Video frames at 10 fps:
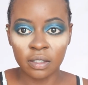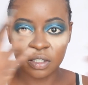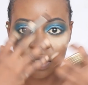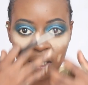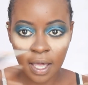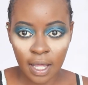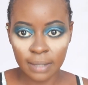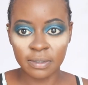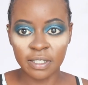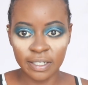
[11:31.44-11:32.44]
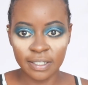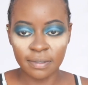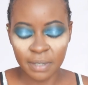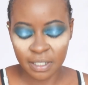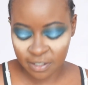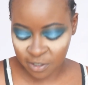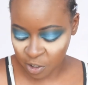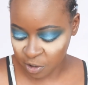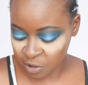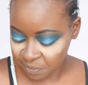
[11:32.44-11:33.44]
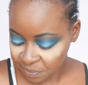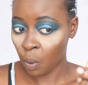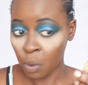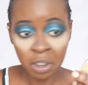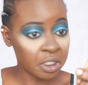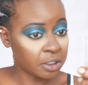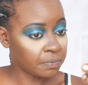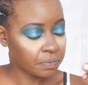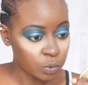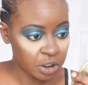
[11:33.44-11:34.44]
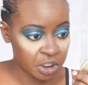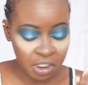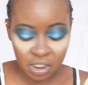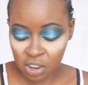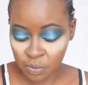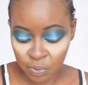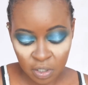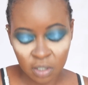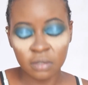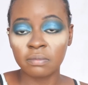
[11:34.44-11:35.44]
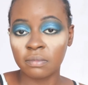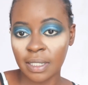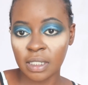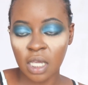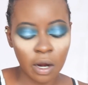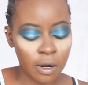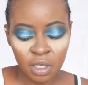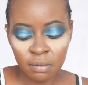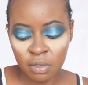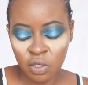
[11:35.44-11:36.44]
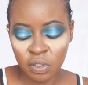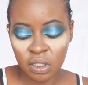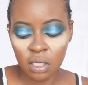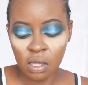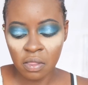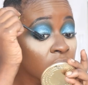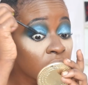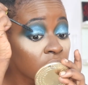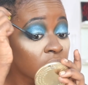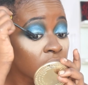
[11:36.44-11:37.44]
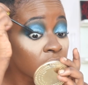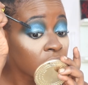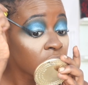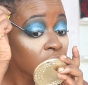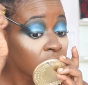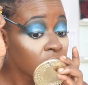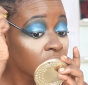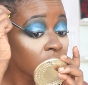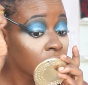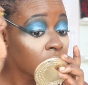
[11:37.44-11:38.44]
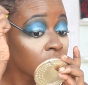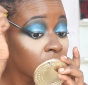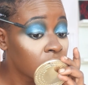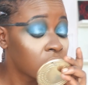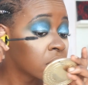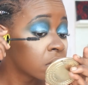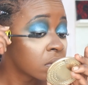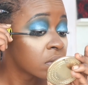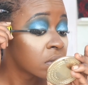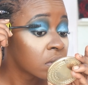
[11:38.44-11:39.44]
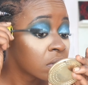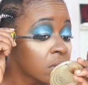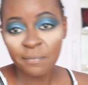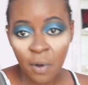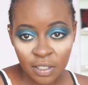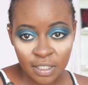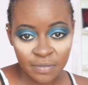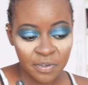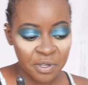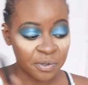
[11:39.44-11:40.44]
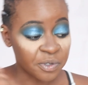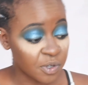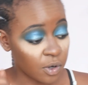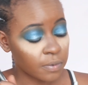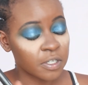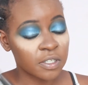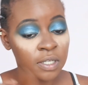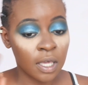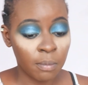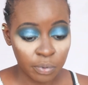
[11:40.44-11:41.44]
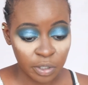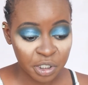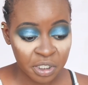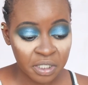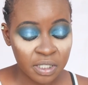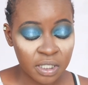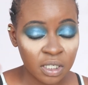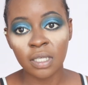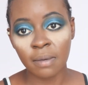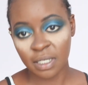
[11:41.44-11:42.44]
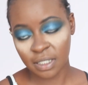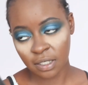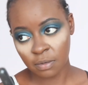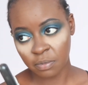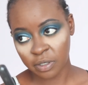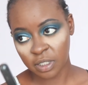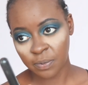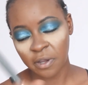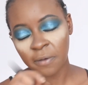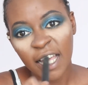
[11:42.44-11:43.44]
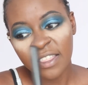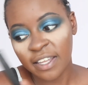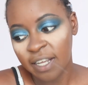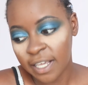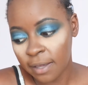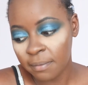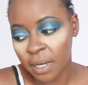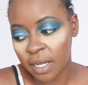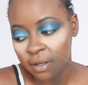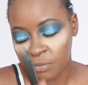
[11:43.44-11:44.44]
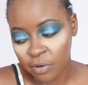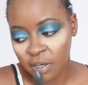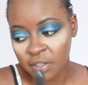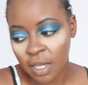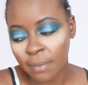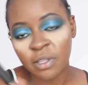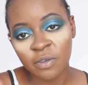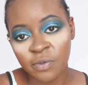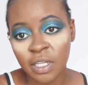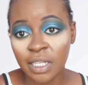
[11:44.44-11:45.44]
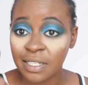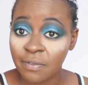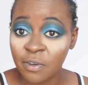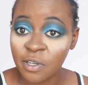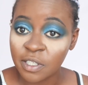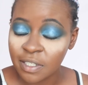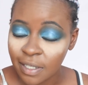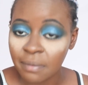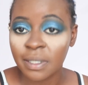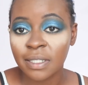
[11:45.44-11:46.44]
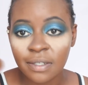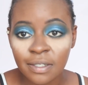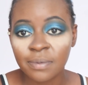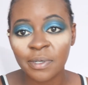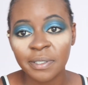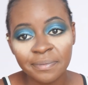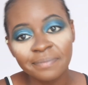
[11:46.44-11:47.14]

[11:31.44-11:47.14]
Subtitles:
is just encapsulated by this color. We're done. We just need to put on mascara. I'm gonna be using the Maybelline Colossal Volume Express Mascara. Pause this video to go upstairs and get brushes and to get my setting spray. And then I came back, put on the camera, and then realized I forgot to get my setting spray.